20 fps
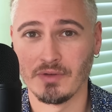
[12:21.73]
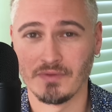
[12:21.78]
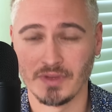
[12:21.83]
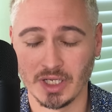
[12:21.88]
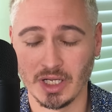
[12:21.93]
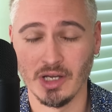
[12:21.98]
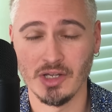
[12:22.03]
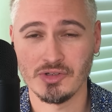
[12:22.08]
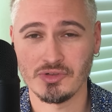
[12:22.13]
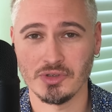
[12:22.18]
of
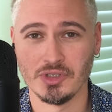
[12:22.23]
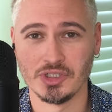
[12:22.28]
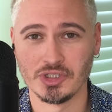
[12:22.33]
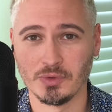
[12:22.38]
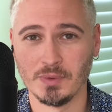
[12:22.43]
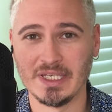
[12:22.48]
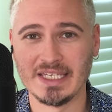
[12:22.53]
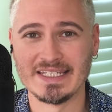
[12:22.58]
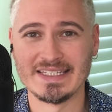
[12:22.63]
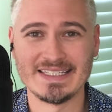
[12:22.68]
the country
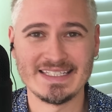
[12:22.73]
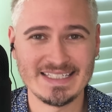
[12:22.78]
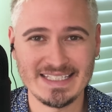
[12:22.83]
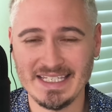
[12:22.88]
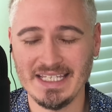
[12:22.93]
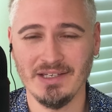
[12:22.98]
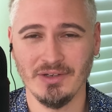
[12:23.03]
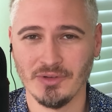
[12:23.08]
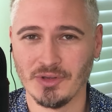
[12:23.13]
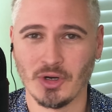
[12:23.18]
so we can
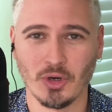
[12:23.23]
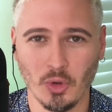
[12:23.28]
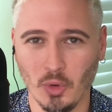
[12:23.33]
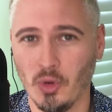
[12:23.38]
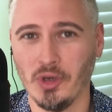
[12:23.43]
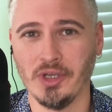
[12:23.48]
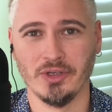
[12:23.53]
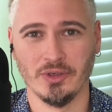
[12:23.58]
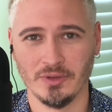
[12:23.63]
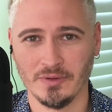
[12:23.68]
steal their
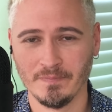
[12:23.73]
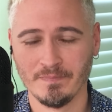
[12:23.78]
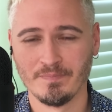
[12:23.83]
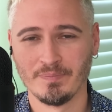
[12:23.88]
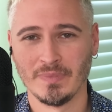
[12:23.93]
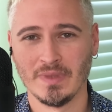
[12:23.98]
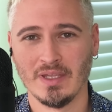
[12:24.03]
oil.